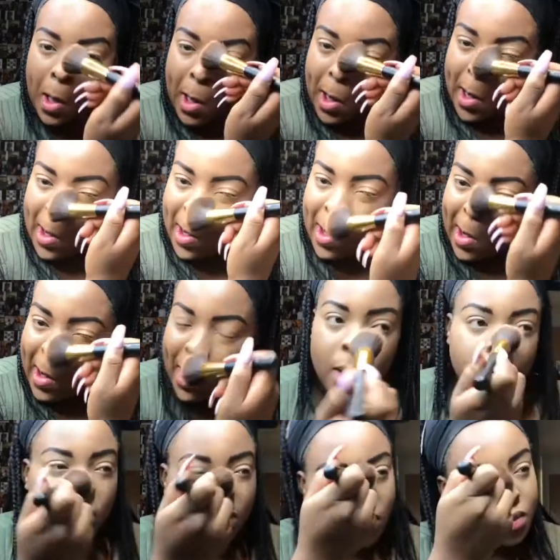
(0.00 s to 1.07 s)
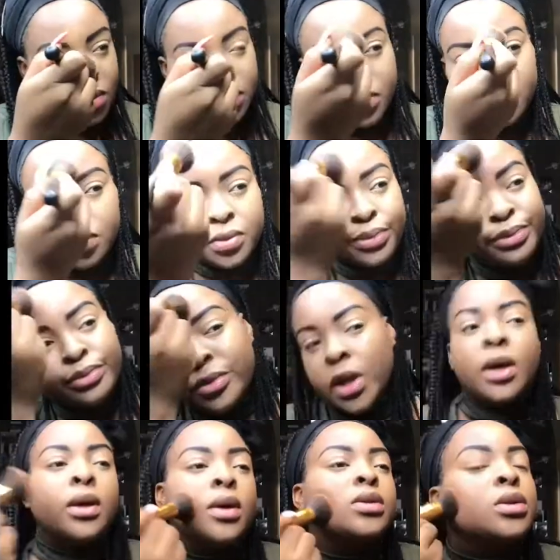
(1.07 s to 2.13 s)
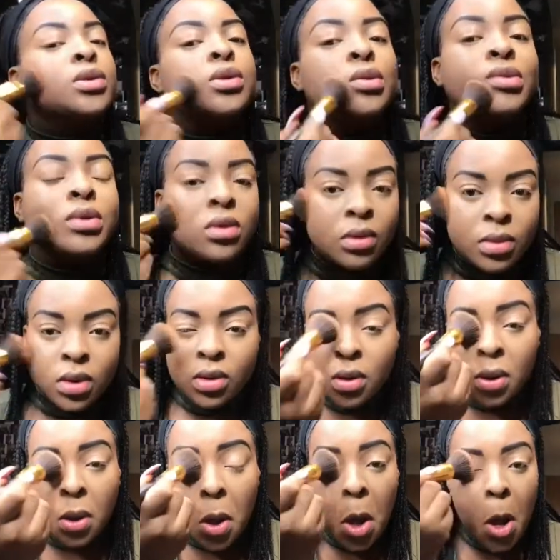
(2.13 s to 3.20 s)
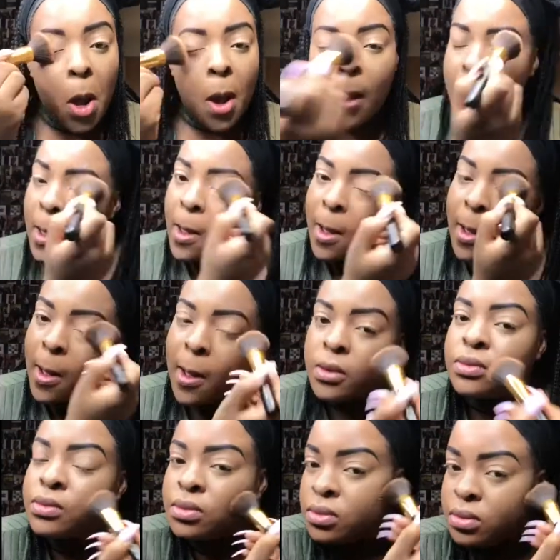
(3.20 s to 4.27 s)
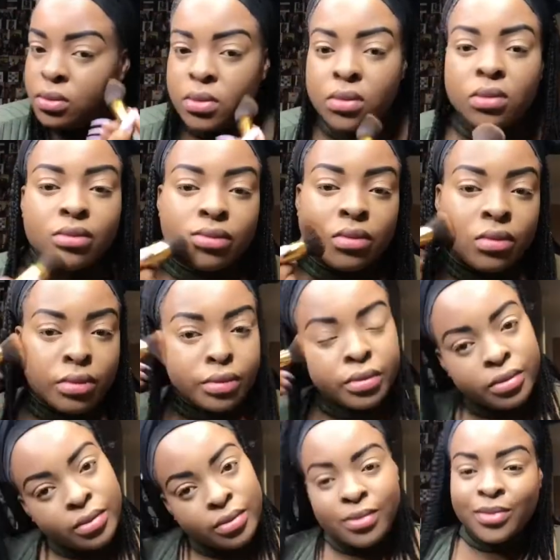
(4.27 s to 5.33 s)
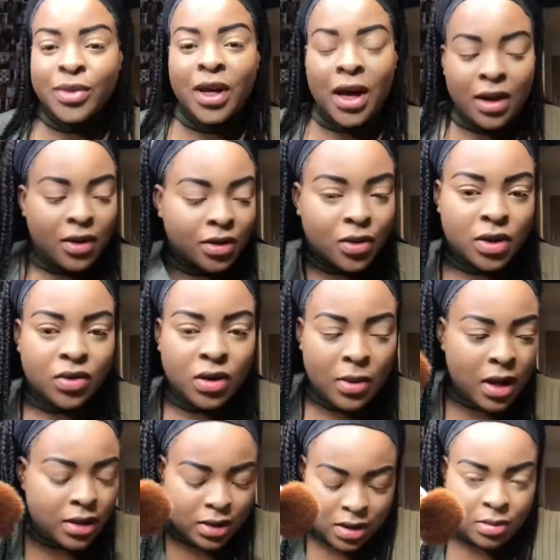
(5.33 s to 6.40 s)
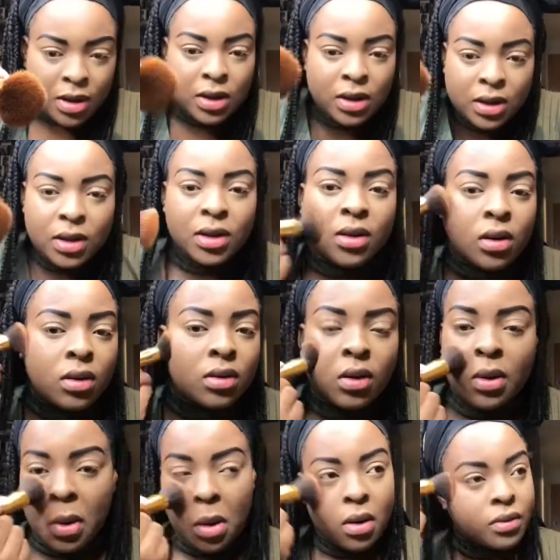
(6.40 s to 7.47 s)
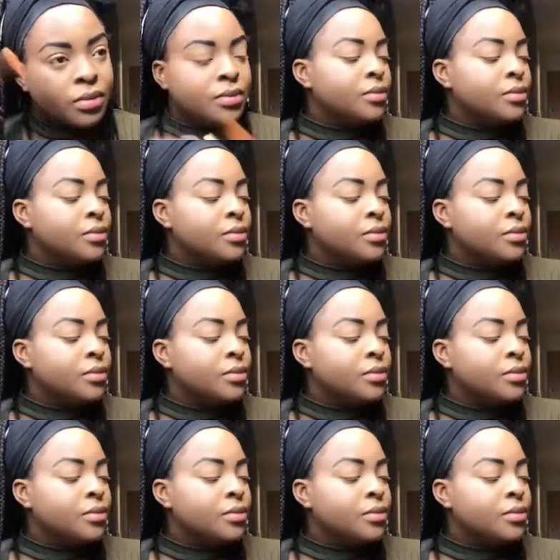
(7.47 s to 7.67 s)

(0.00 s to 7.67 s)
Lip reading: great, you know, the way we like it. So yeah, just make sure you blend out all the edges and everything else.